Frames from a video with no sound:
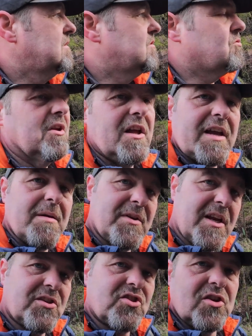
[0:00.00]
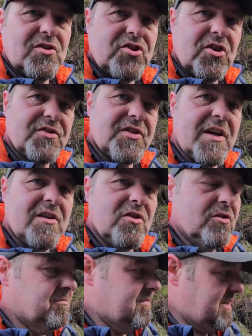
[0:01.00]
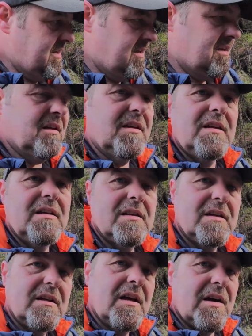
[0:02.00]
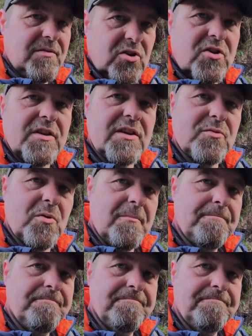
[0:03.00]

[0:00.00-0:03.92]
So while I get my next shot set up, have a look at this one.